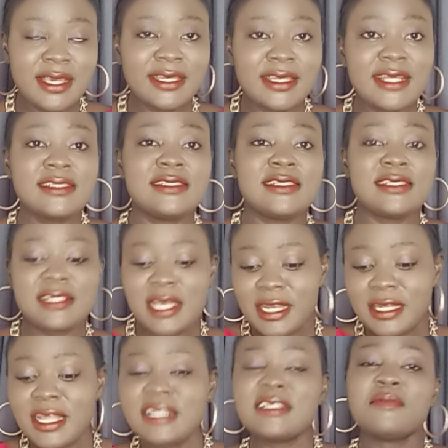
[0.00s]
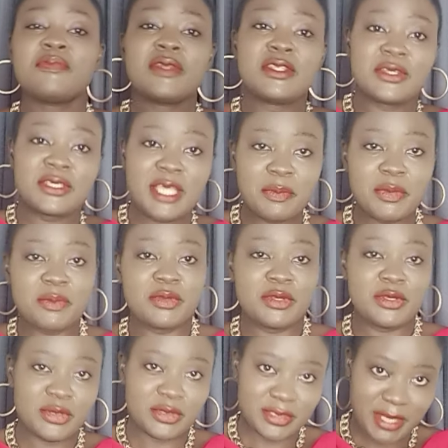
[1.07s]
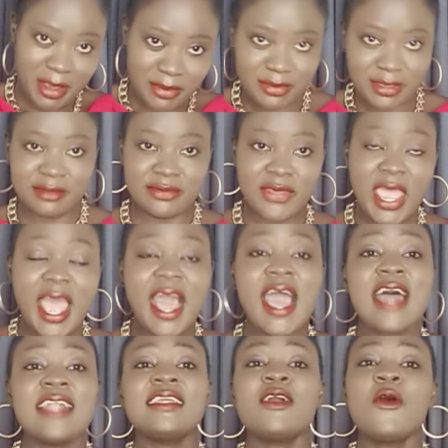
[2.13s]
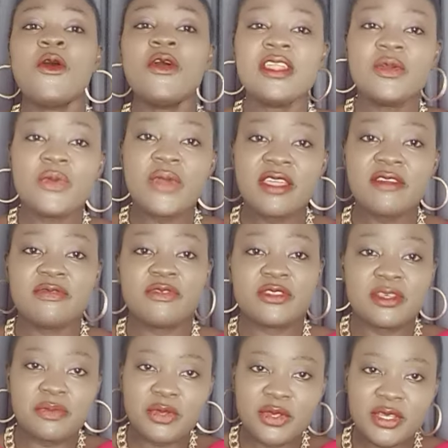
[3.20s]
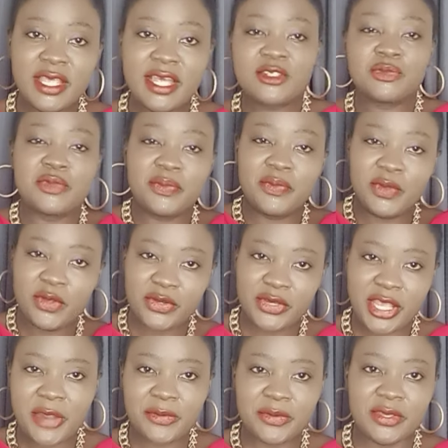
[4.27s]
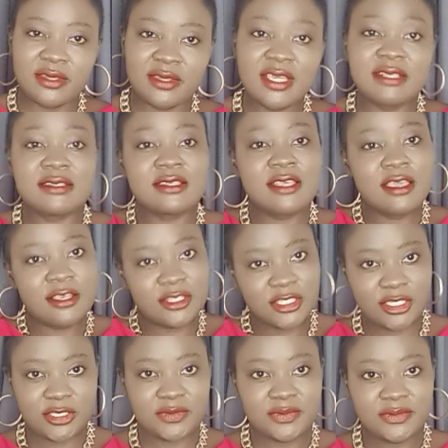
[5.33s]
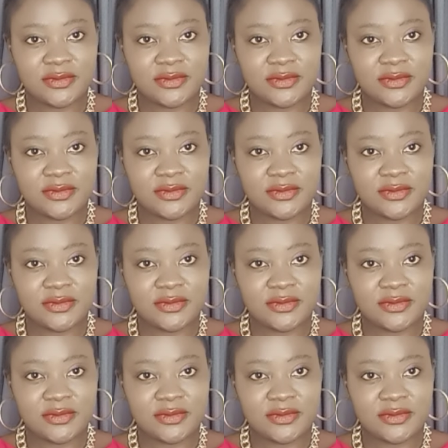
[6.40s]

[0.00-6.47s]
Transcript: Let the billionaire be billionaireing. And the only way for the billionaire to be billionaire is age.